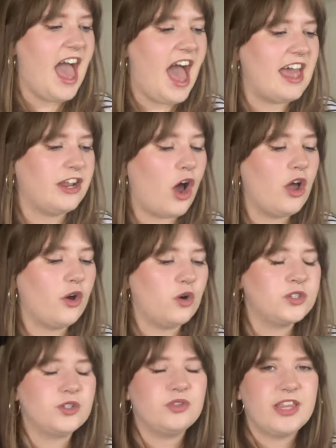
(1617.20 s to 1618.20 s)
And I
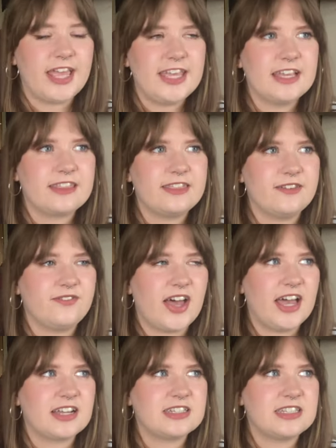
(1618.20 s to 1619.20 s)
also like the
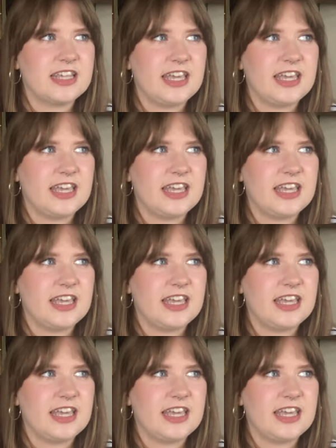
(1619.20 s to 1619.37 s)
fact